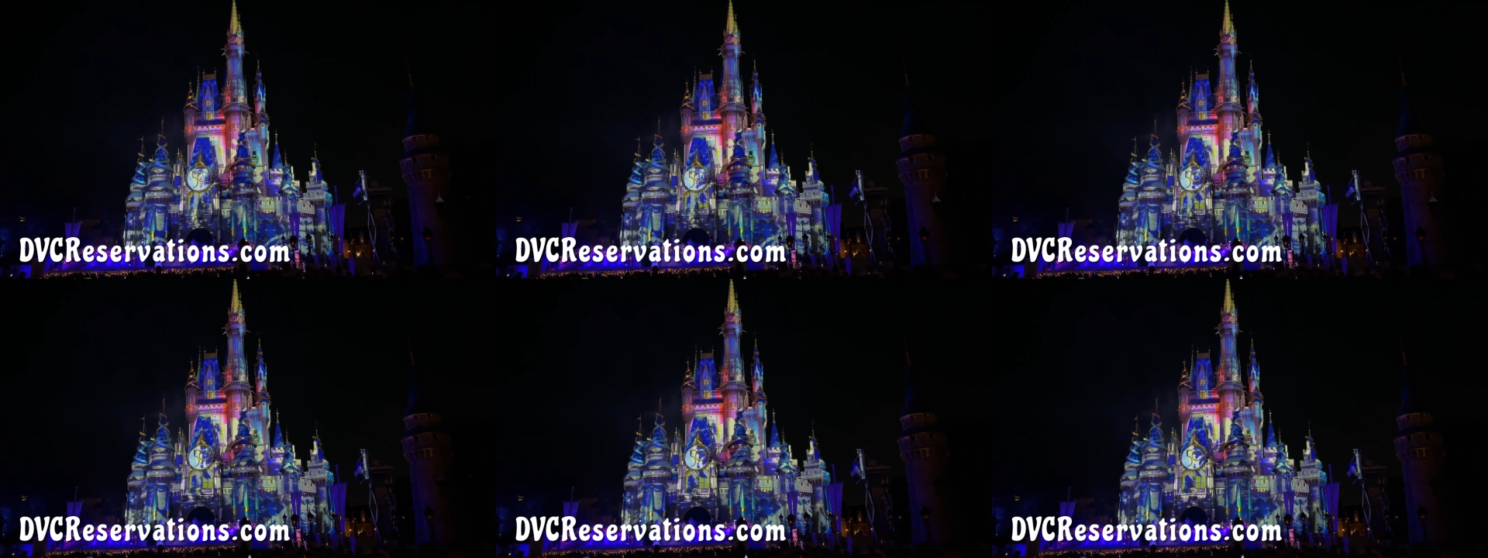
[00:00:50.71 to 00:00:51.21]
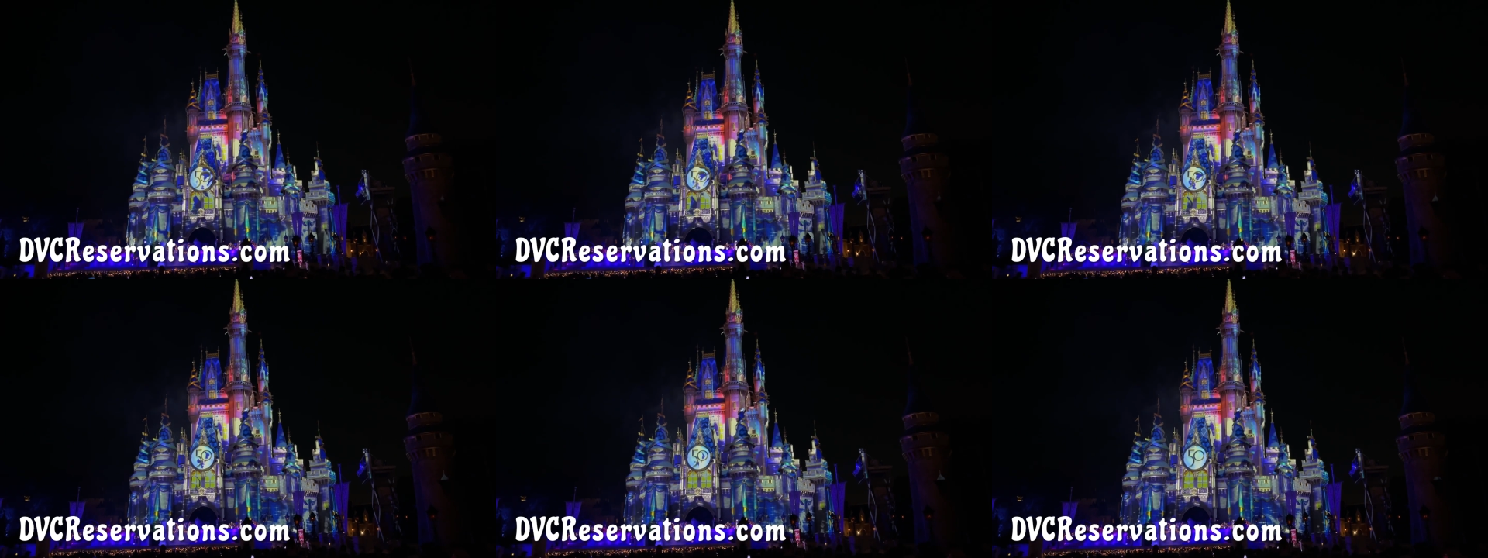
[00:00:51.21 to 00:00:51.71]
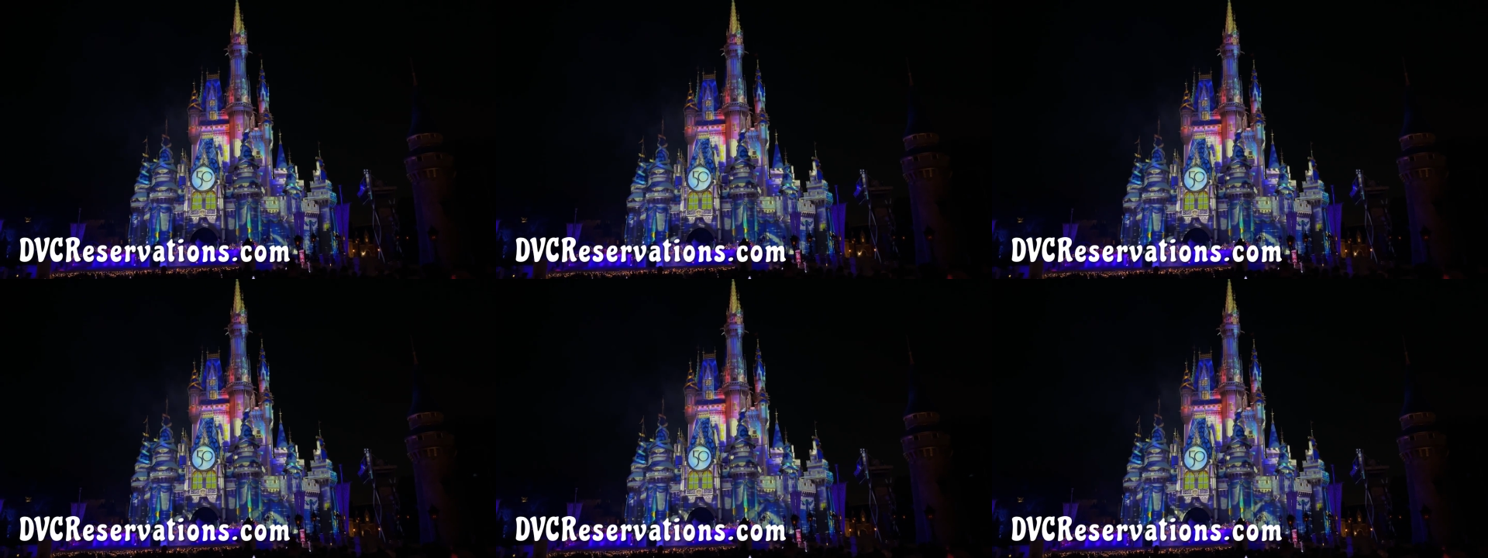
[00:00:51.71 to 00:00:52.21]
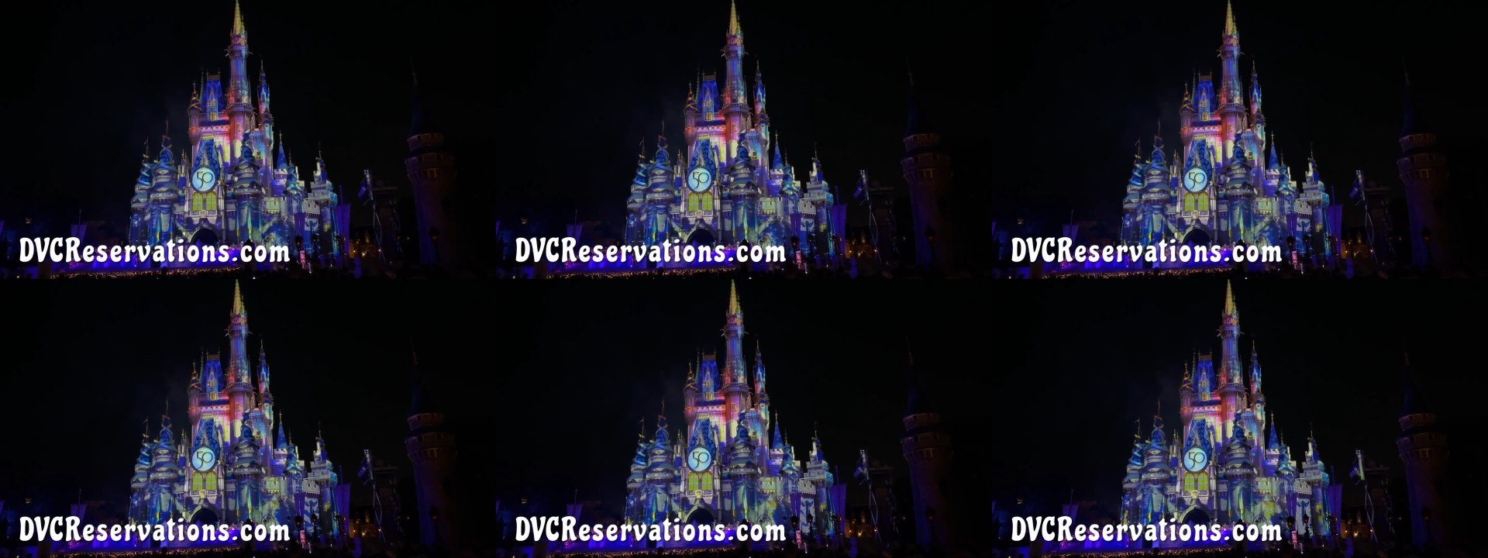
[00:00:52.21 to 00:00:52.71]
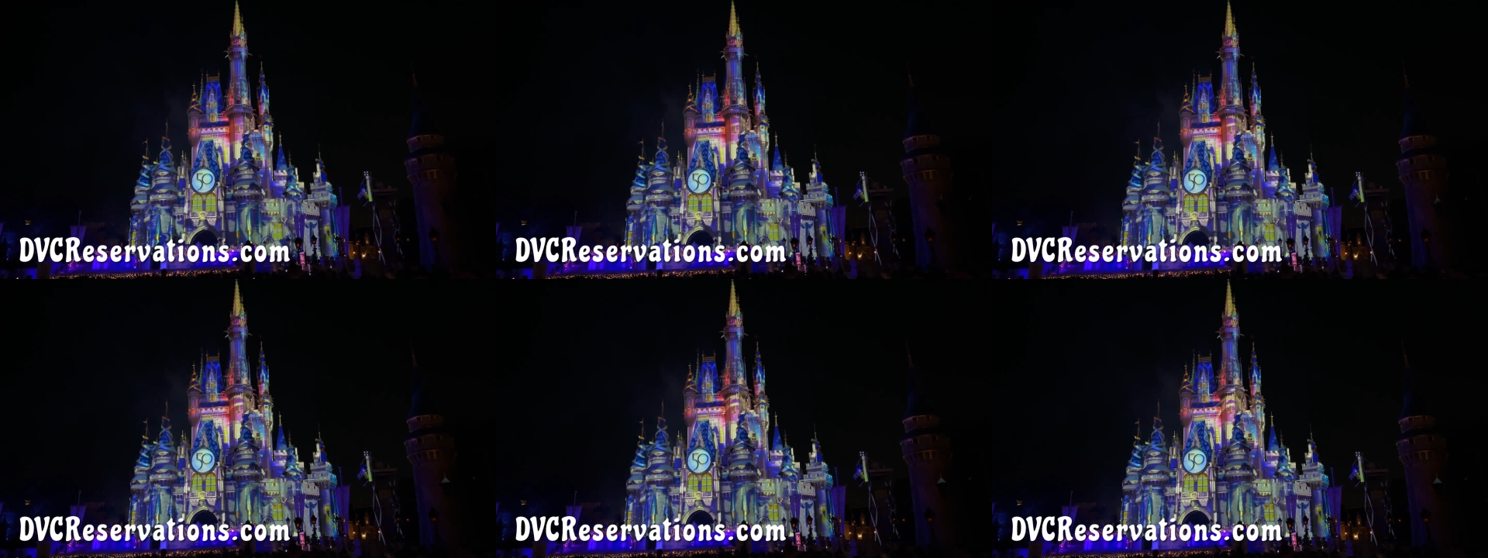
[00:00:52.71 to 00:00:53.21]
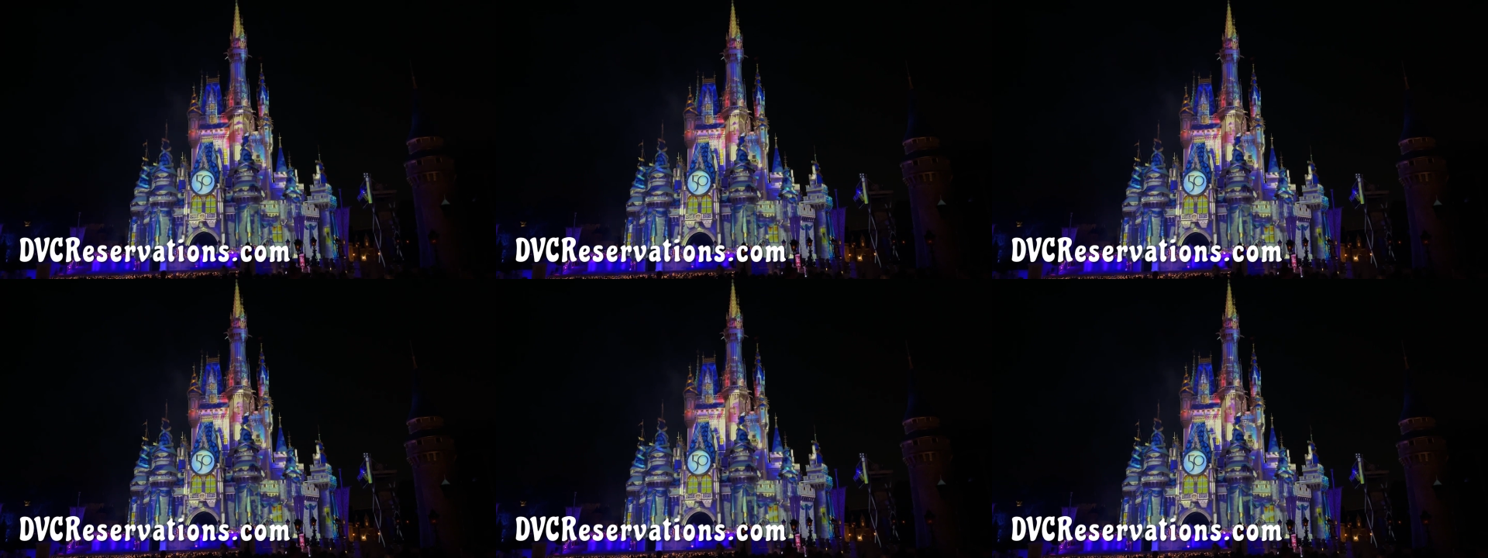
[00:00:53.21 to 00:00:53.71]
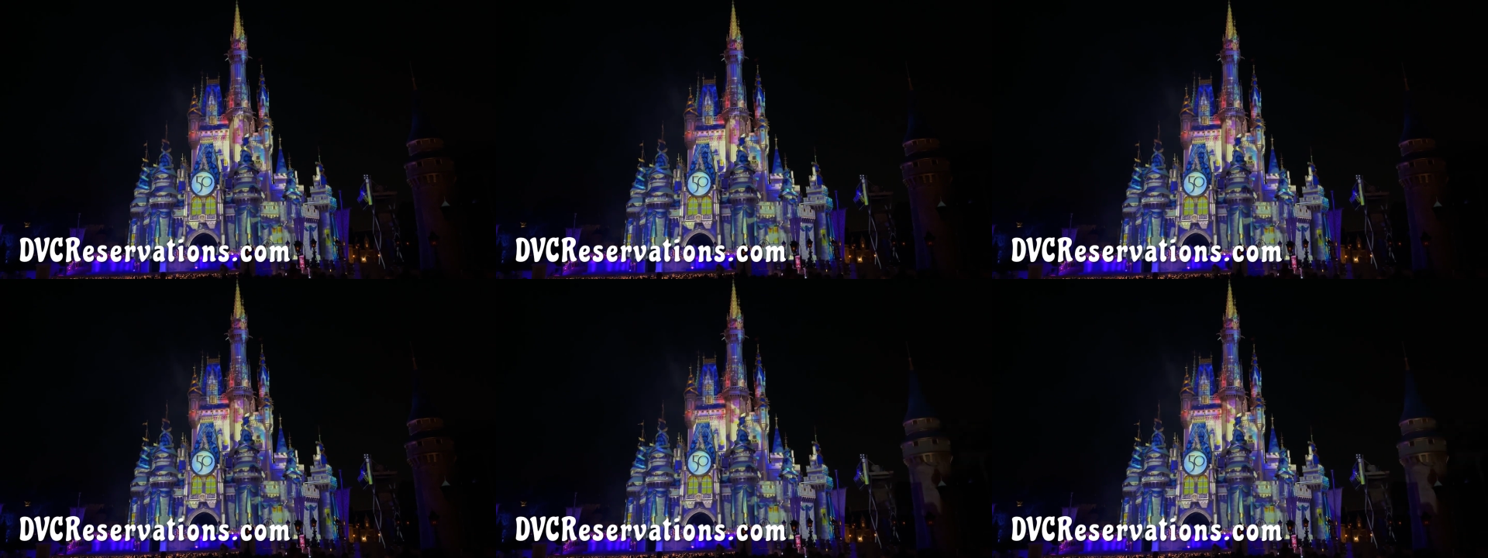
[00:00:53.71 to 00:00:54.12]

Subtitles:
Nobody's mouth can be seen.